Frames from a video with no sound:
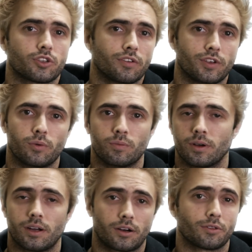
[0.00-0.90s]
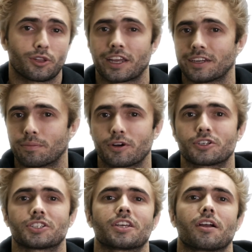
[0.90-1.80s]
So if you are looking to
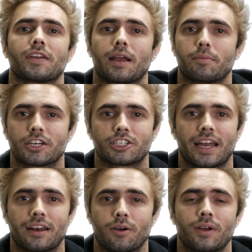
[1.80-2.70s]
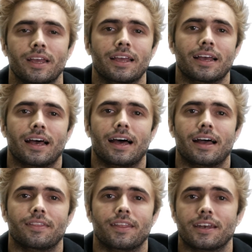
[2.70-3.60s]
purchase the RViBrake Shadow,
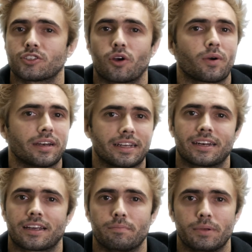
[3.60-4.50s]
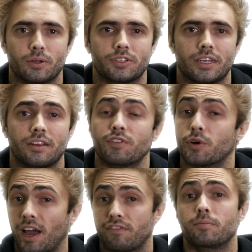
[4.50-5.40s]
then it's already going to come built in. If you're
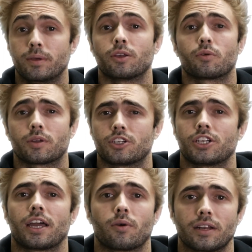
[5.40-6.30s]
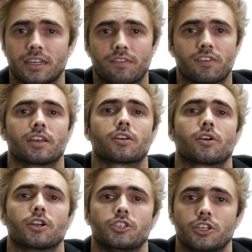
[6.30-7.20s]
not familiar with the Shadow, I definitely
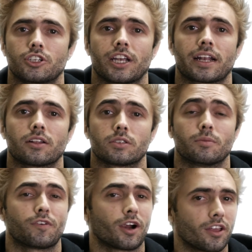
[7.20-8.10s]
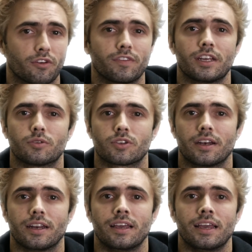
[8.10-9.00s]
encourage you to check out some of our other videos
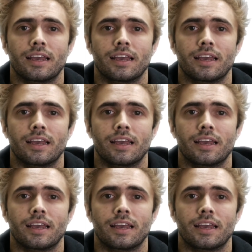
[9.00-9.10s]
on it.